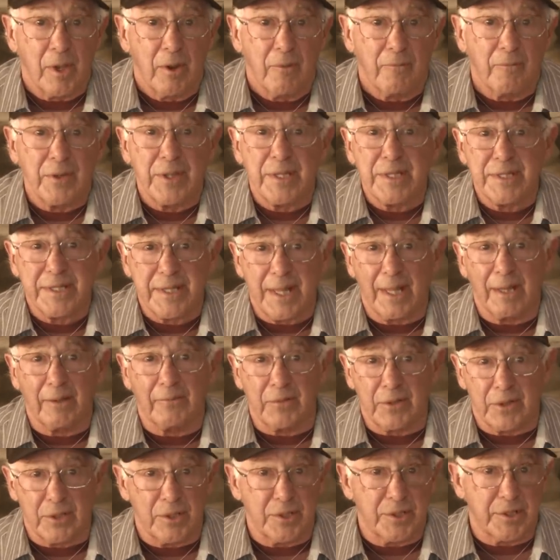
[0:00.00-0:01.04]
for this
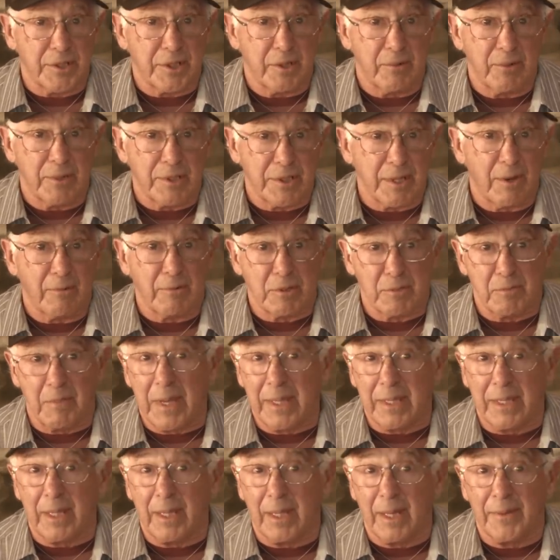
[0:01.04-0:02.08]
television series I was
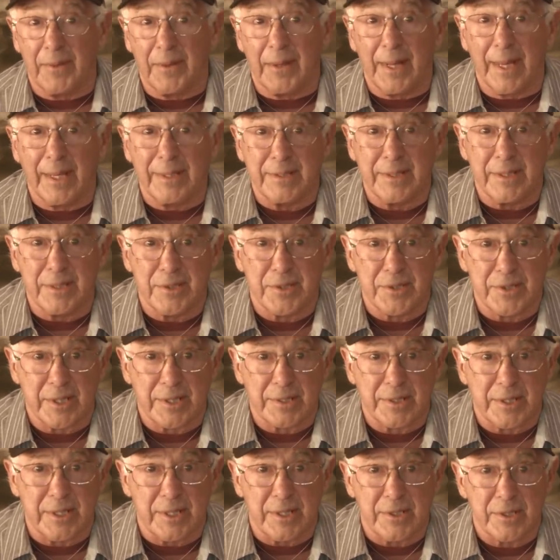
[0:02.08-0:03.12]
making on the
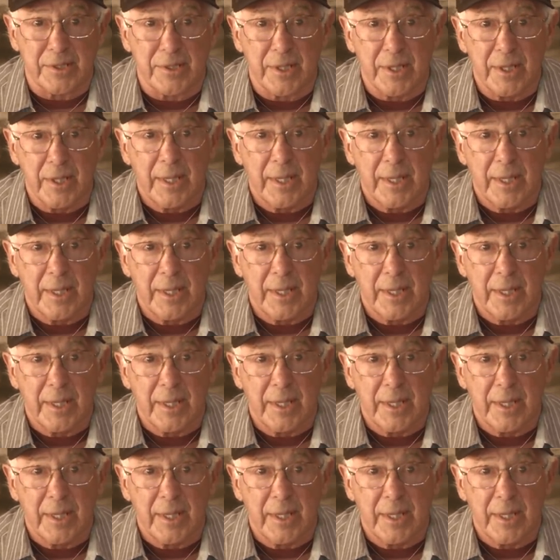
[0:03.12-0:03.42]
1960s.